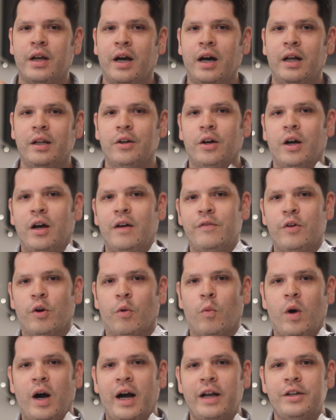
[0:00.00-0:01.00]
color of your
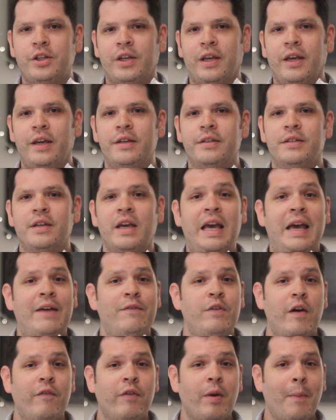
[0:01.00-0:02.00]
watch case.
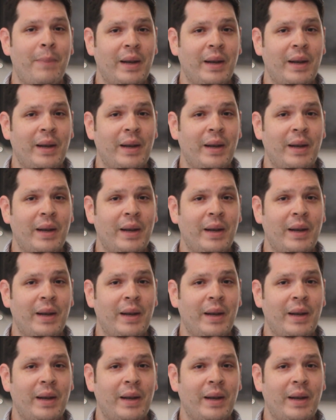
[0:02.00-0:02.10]
If you have a